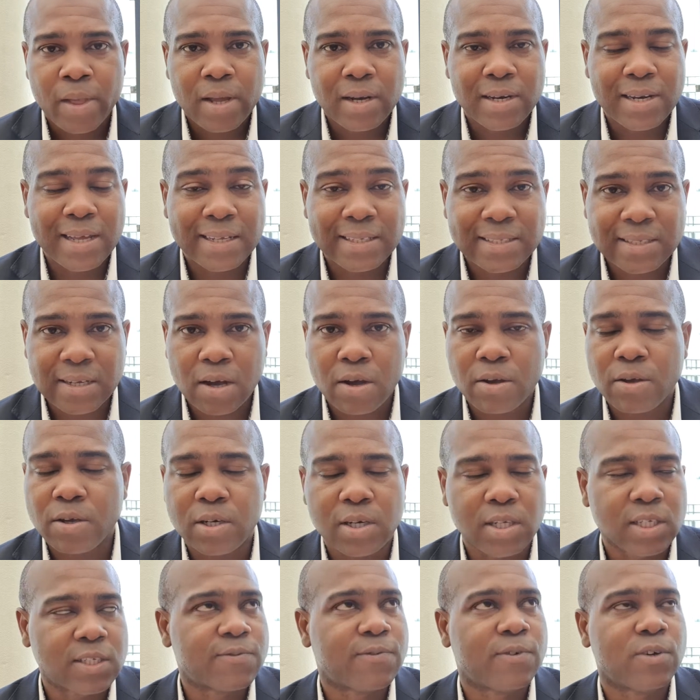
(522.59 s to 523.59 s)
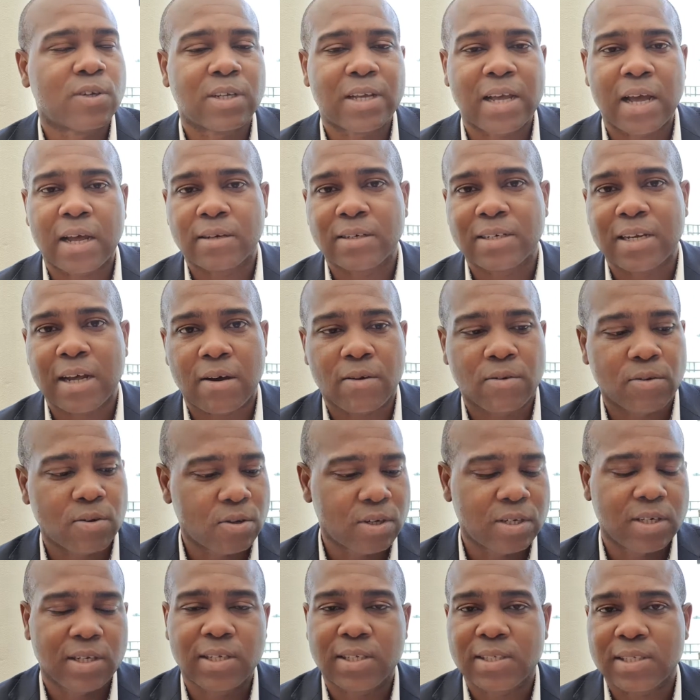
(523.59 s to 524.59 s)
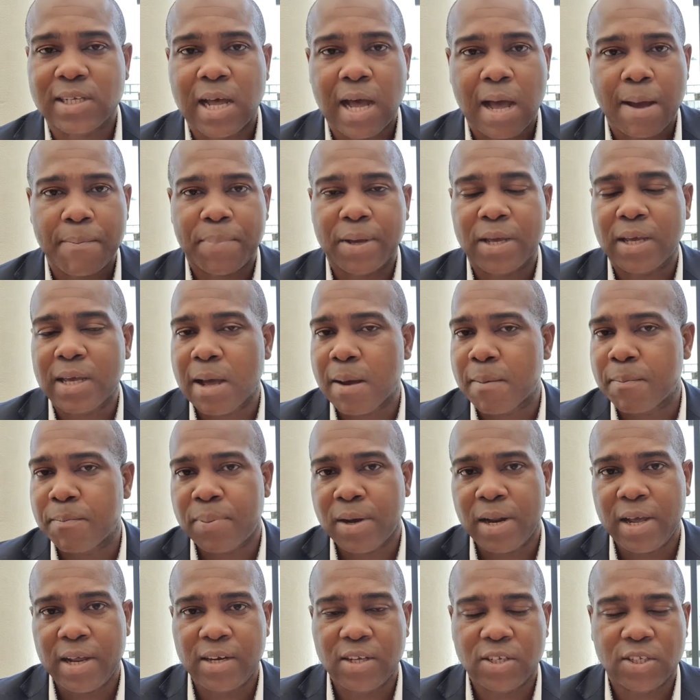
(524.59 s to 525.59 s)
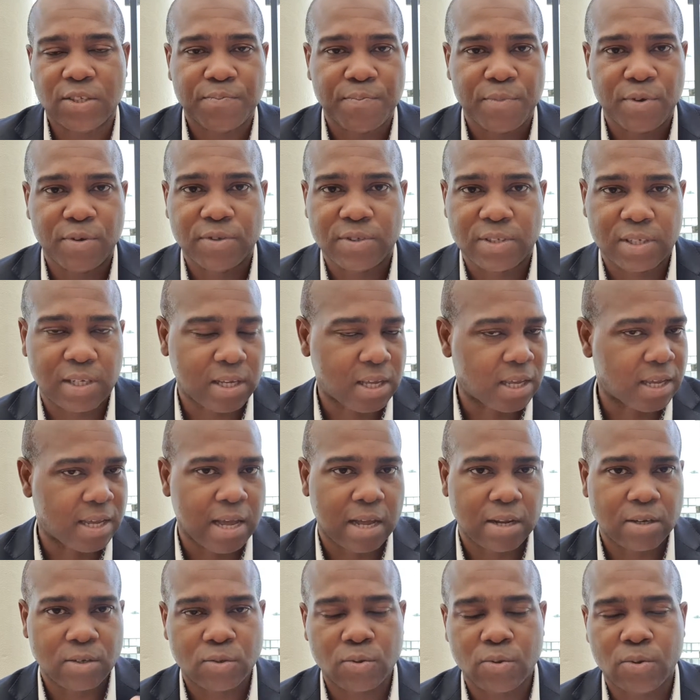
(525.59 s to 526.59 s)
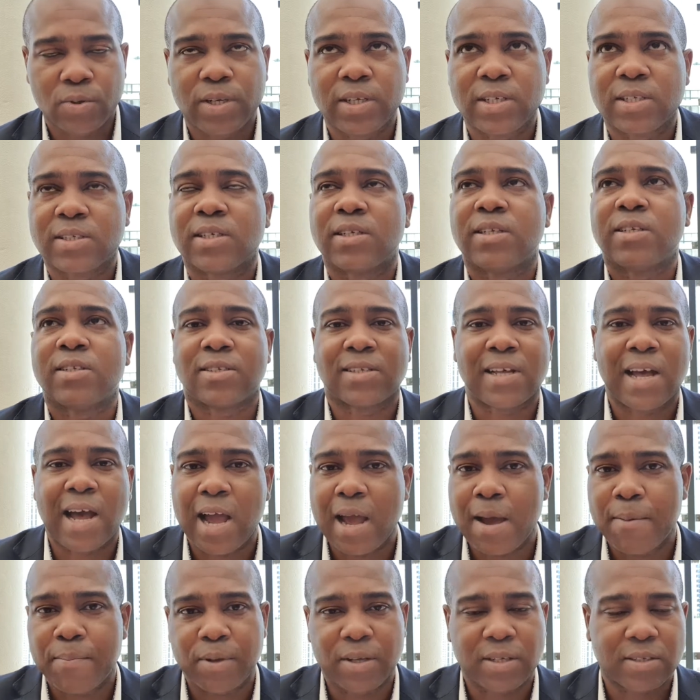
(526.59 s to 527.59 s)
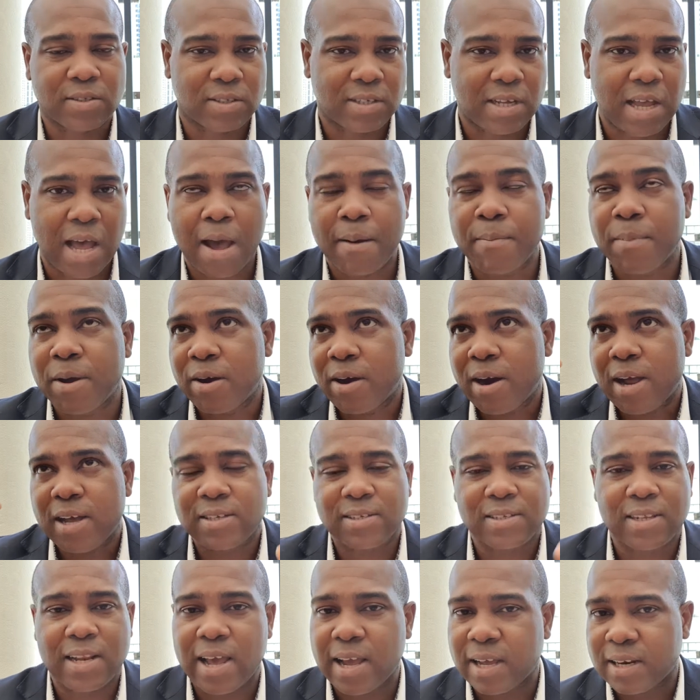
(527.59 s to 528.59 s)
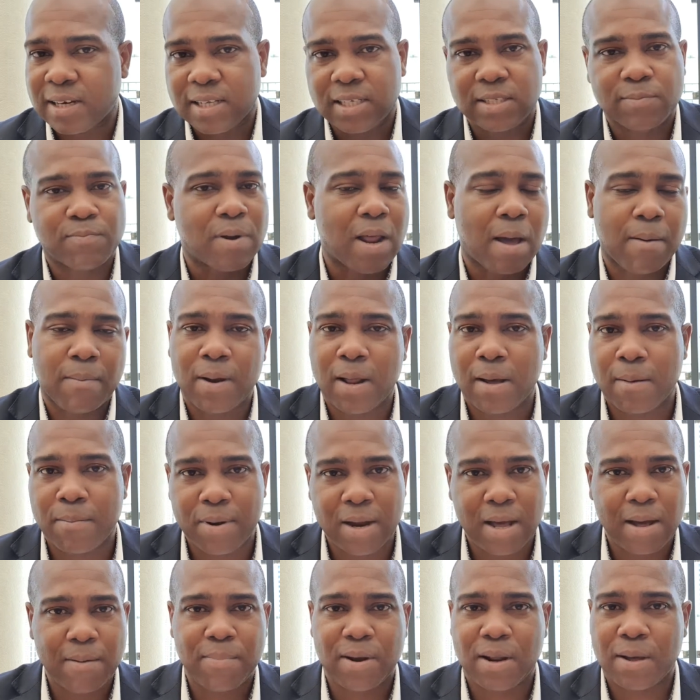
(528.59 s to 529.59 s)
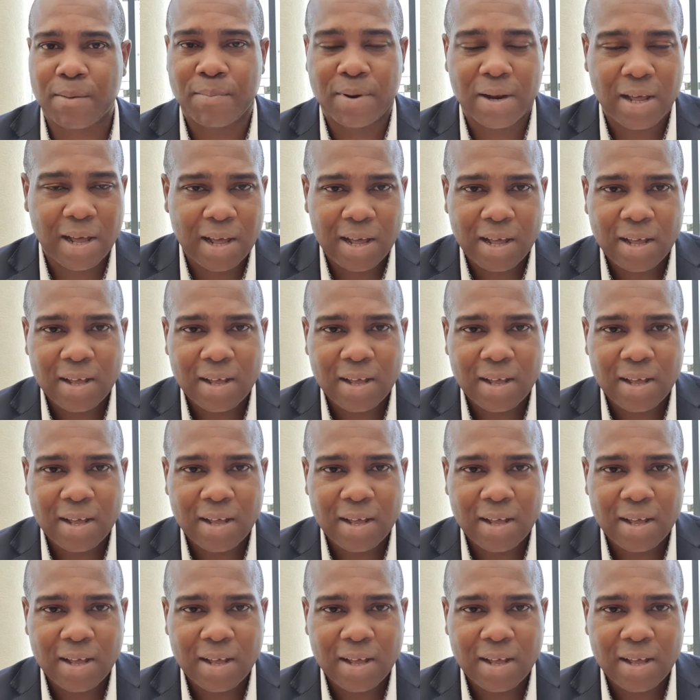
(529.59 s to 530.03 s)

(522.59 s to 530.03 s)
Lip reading: They tell you this phone can download this app, it can play this music, it can do this, it's hype, its camera is like this, blah blah blah blah blah.